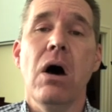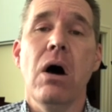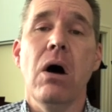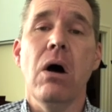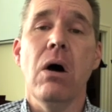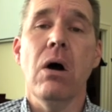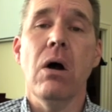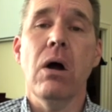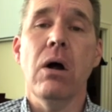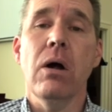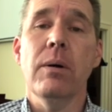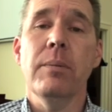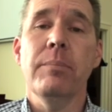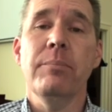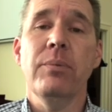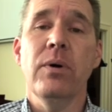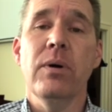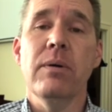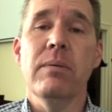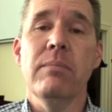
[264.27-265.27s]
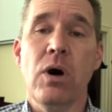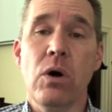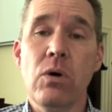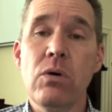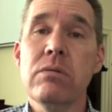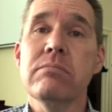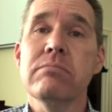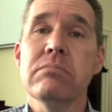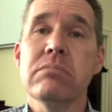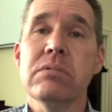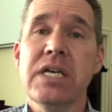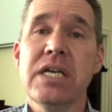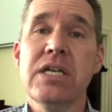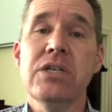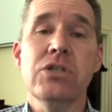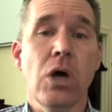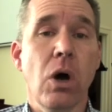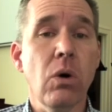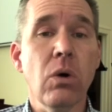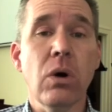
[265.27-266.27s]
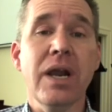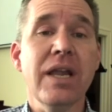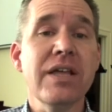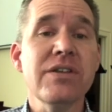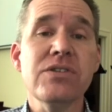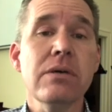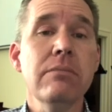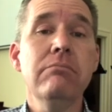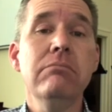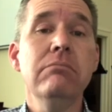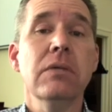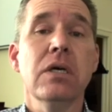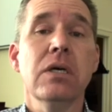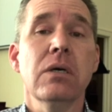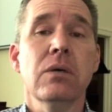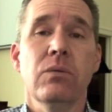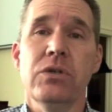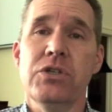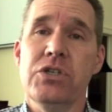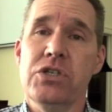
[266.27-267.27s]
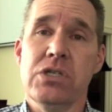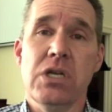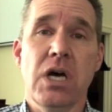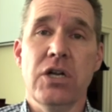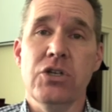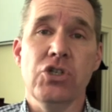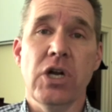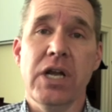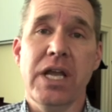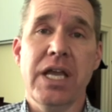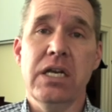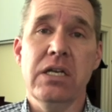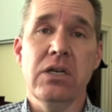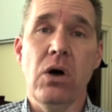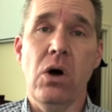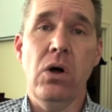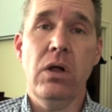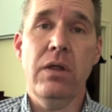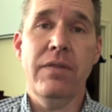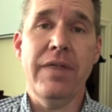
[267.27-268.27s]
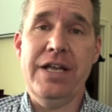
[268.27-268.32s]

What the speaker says: or promote teetotalism, which is not drinking at all.